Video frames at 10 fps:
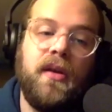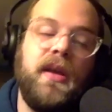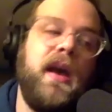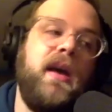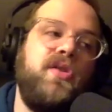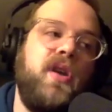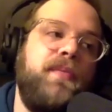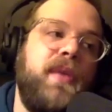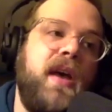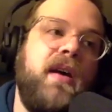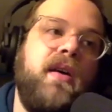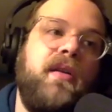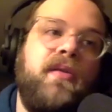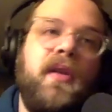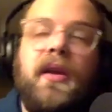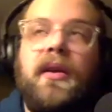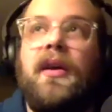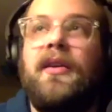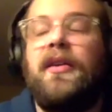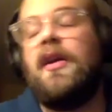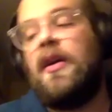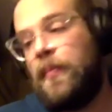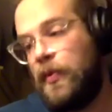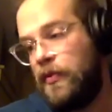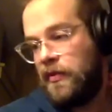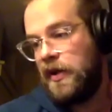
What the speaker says: Yeah, I dropped that, like a couple